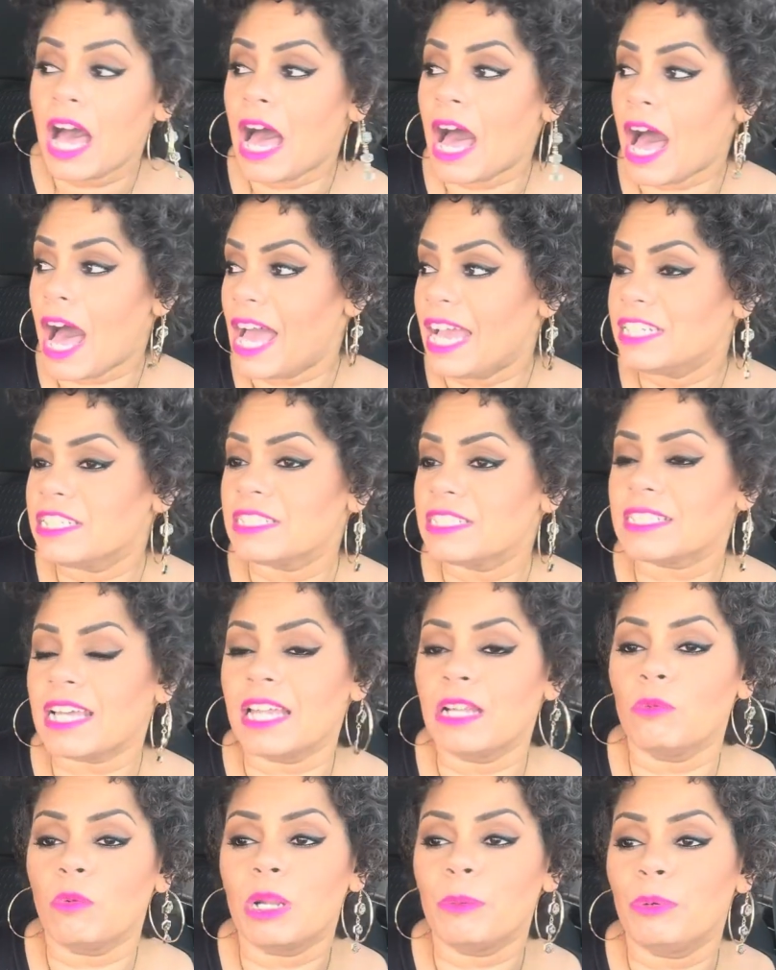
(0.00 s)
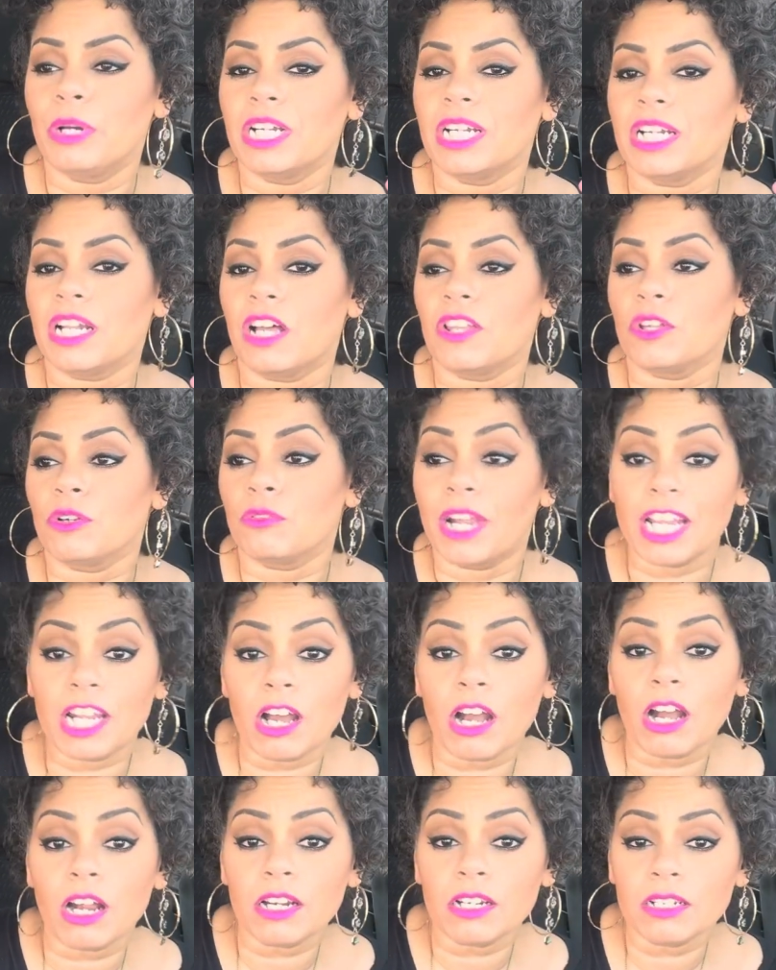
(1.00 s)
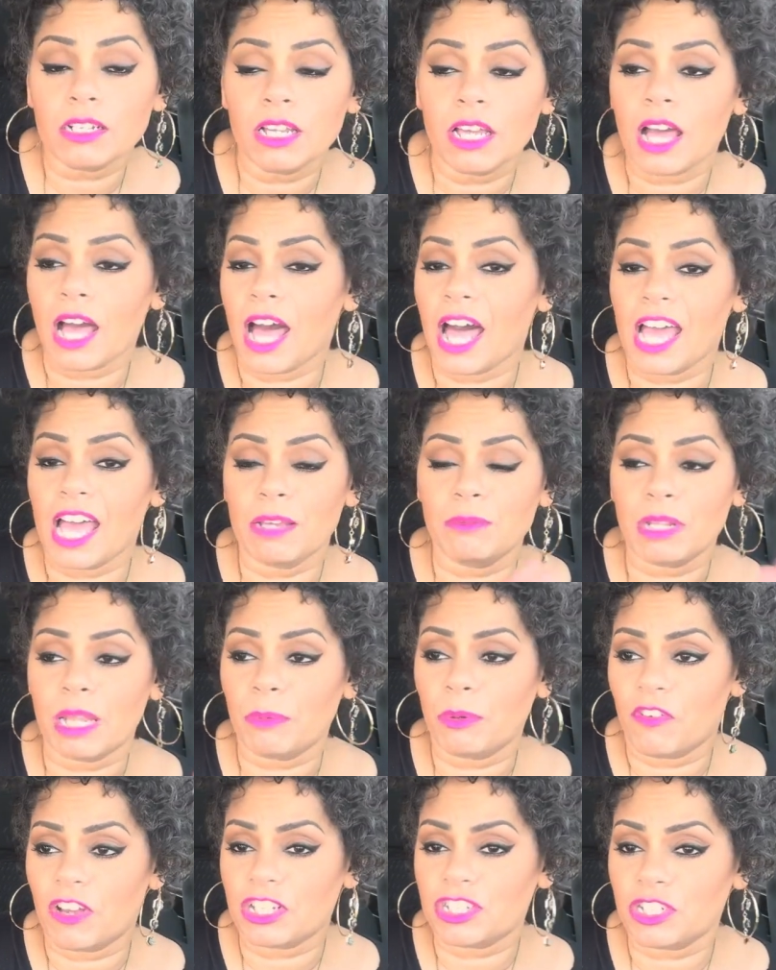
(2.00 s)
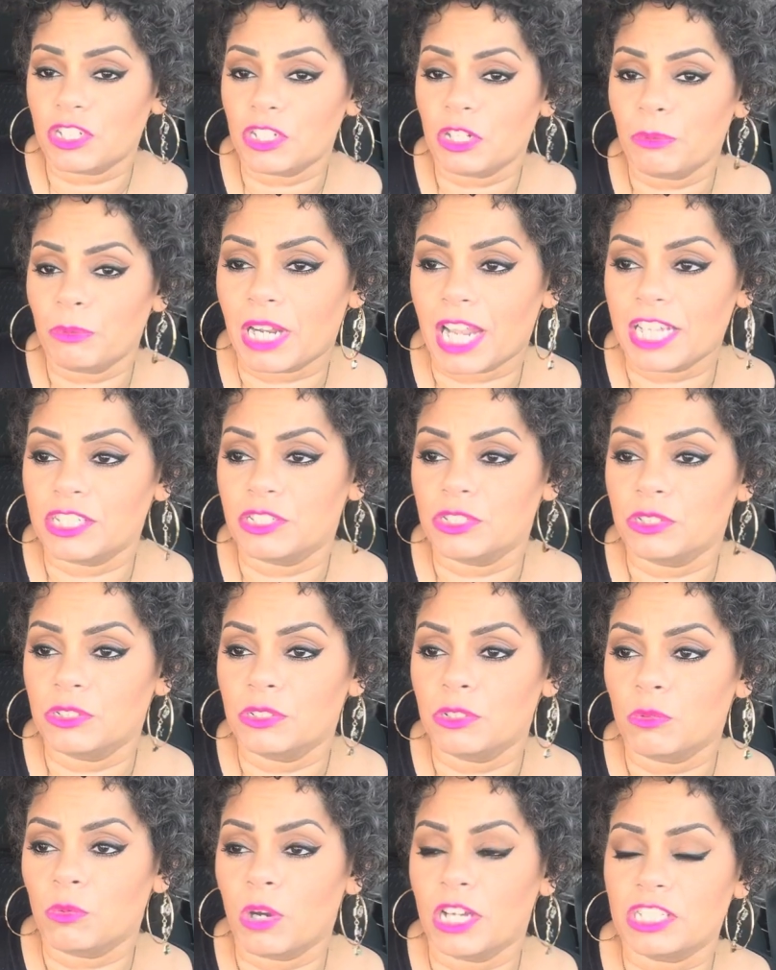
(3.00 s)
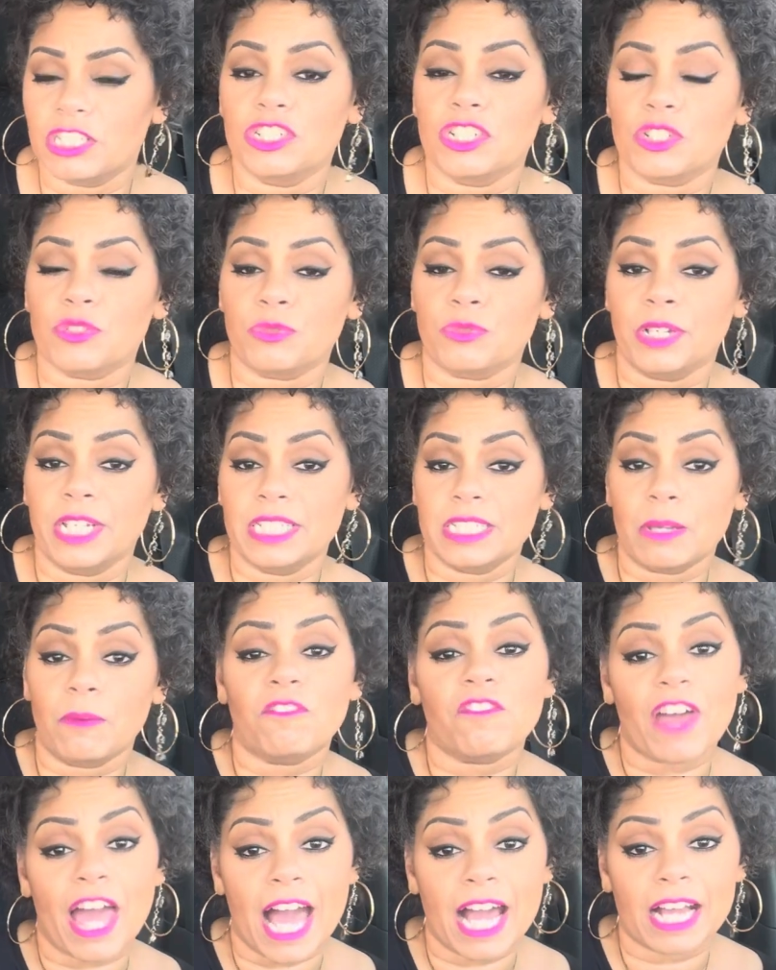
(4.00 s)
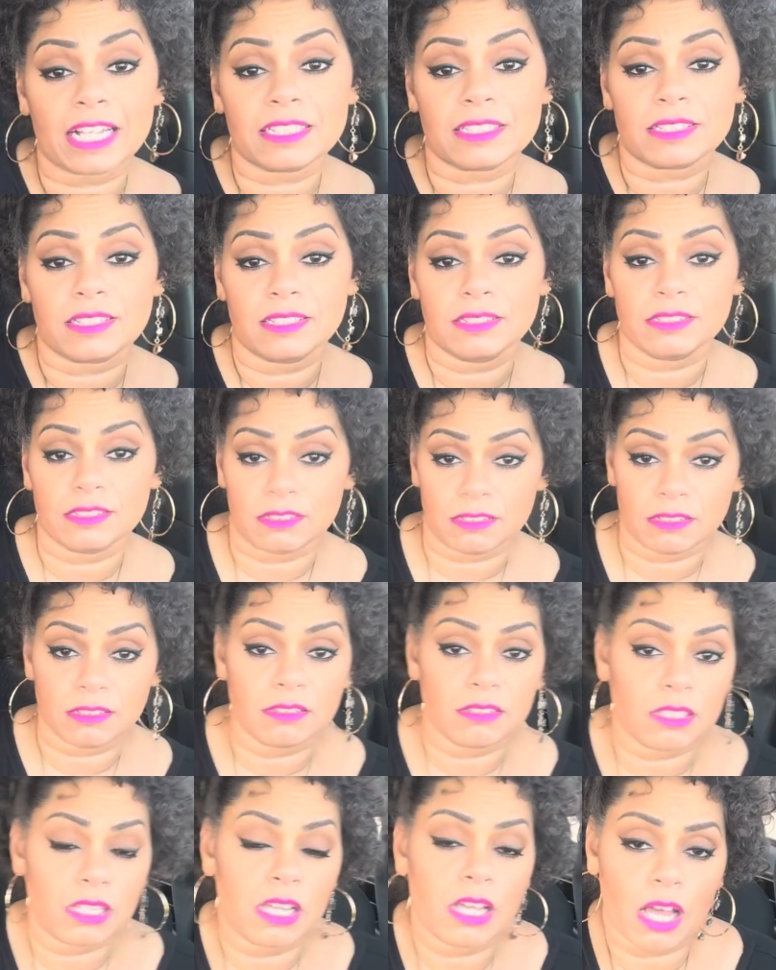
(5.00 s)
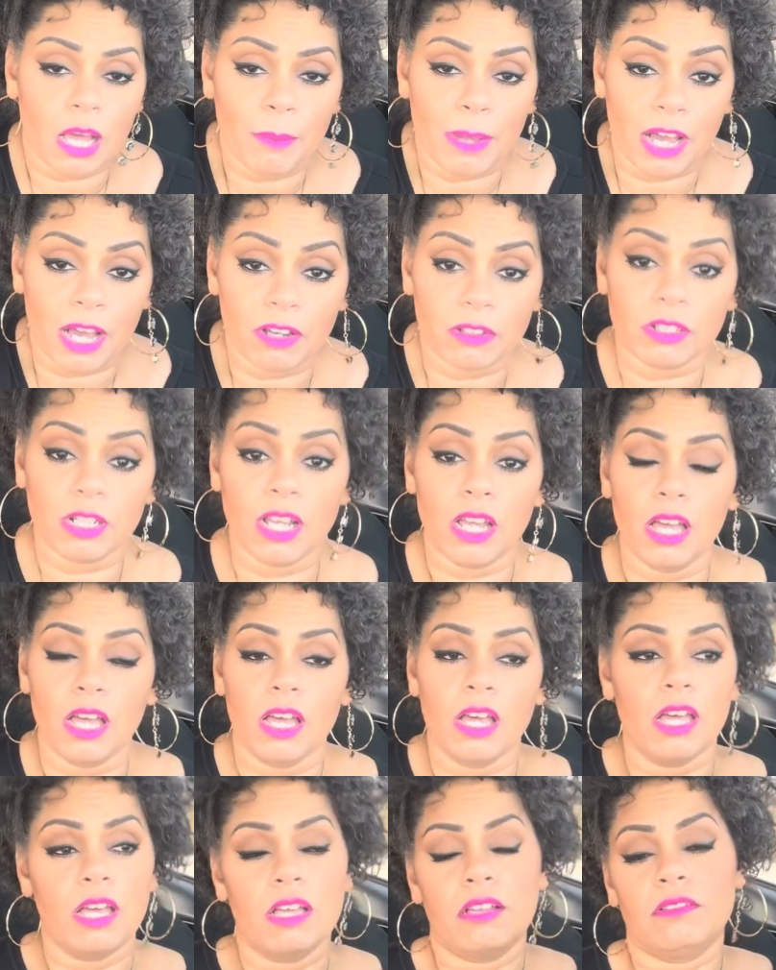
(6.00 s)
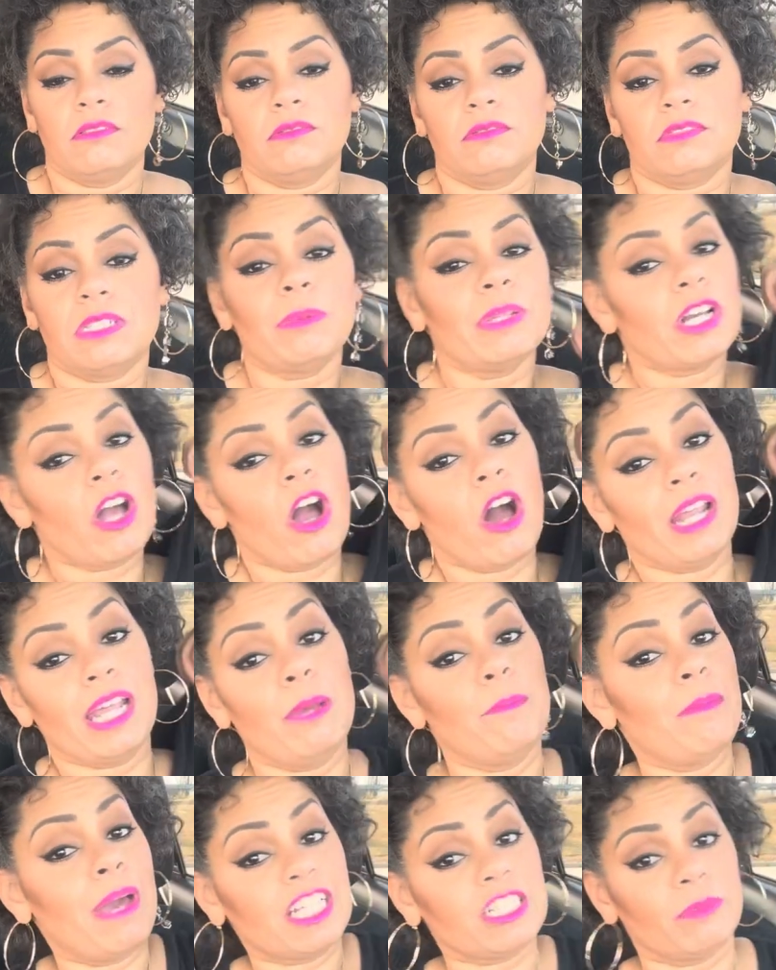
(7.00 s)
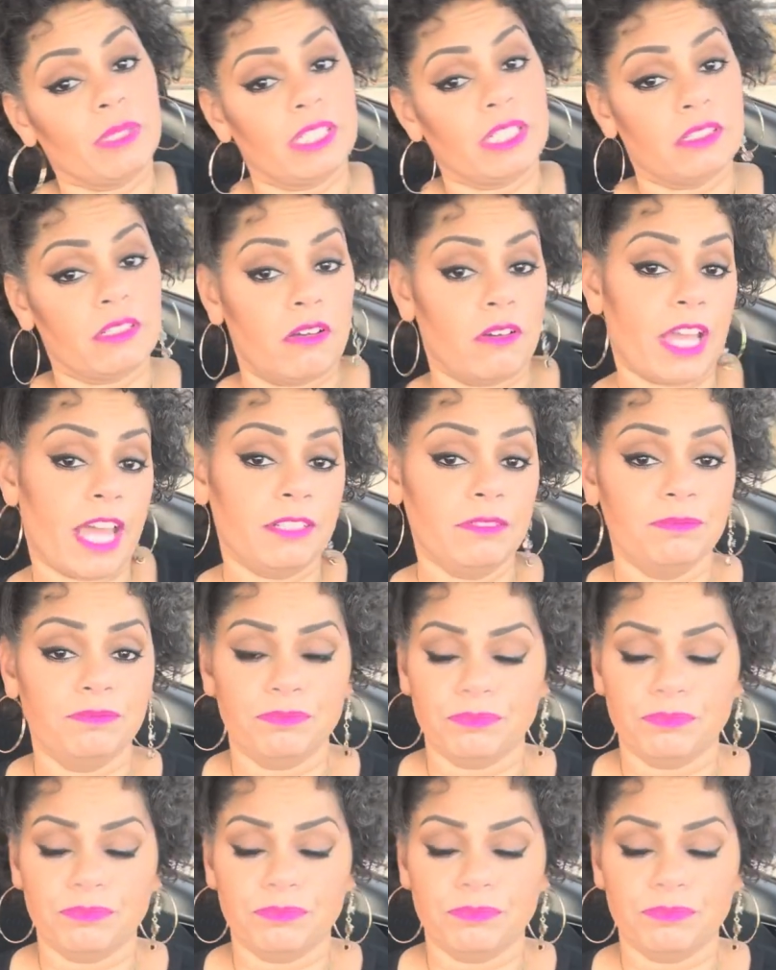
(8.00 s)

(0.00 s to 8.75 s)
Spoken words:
I just kind of want to put it on the radar. I'm not a professional, do want to just read some facts about something called enmeshment, okay?